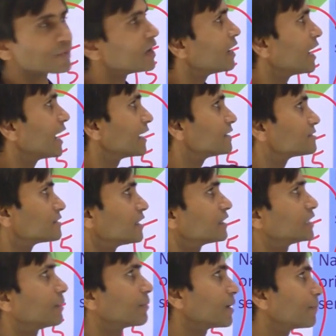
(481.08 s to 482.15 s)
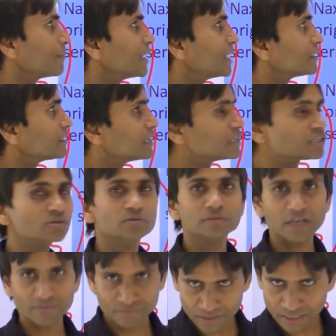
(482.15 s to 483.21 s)
and it's a developmental issues.
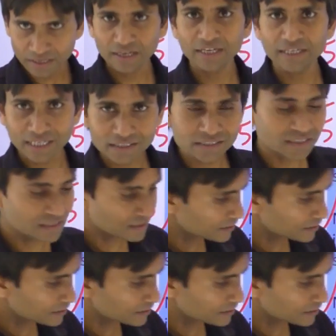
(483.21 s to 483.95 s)
Definitely yes,